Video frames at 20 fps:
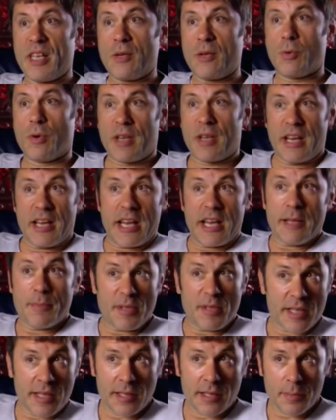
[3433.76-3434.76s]
one P.
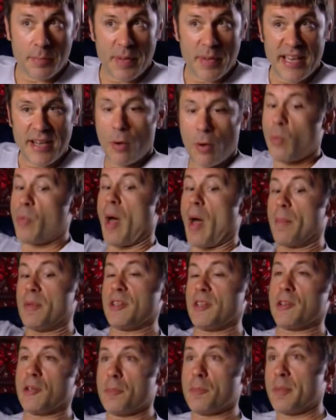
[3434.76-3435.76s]
What, any particular
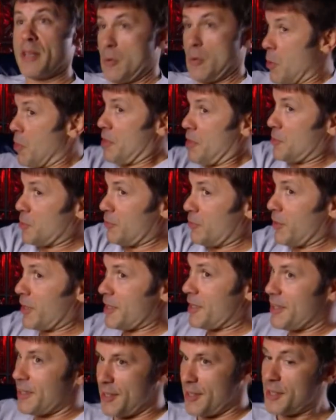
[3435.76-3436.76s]
P, or that particular P?
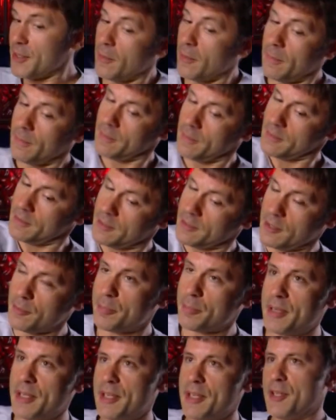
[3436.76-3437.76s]
What, this one right here? It's a
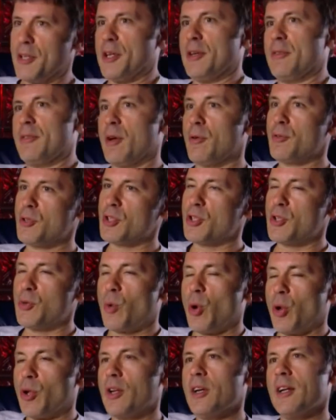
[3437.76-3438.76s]
little P, you know,
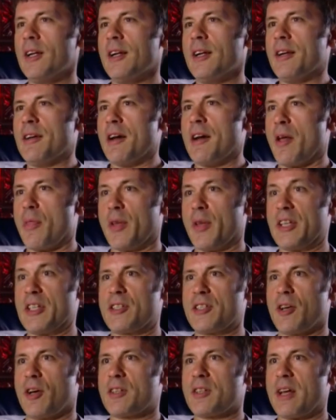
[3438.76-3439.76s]
no, just the one.
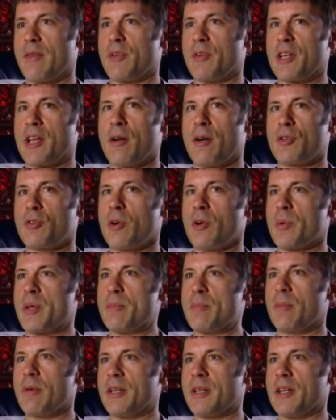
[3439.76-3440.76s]
And then he starts having a
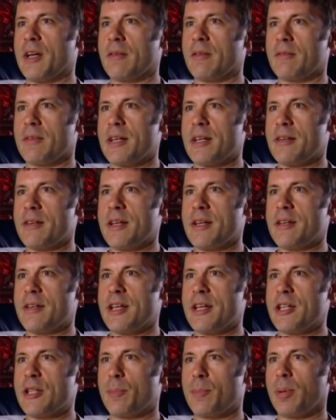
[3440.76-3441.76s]
go, trying to eat, you know,
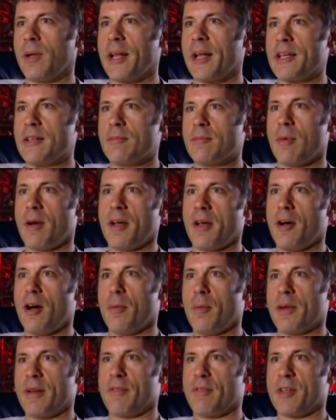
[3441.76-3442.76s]
eat the
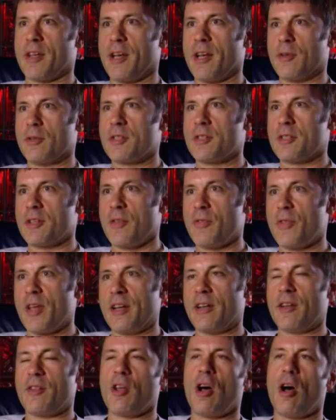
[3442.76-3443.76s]
plate and my arm and everything
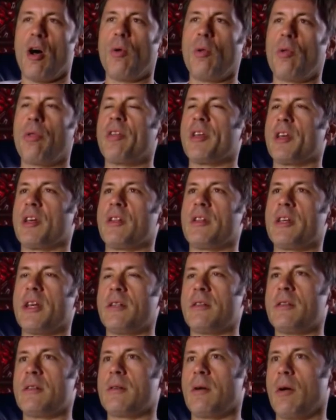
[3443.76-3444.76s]
else. And then the whole
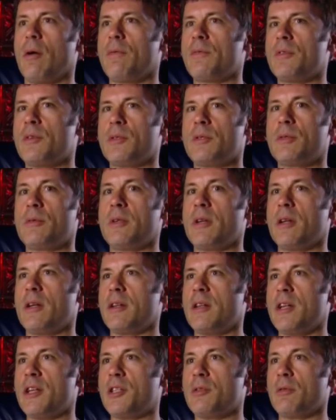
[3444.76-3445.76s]
thing at the end dissolves
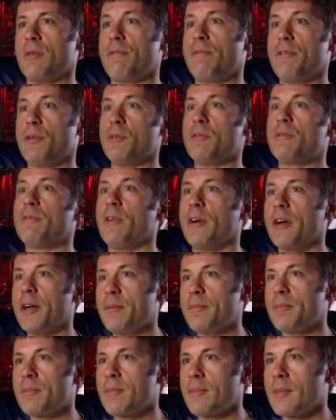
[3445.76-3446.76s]
into a
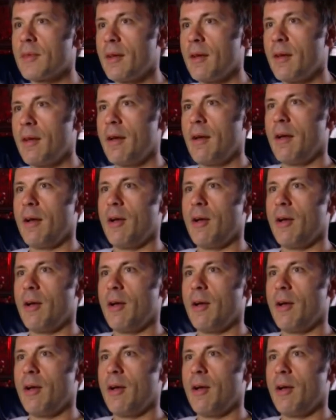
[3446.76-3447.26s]
food fight,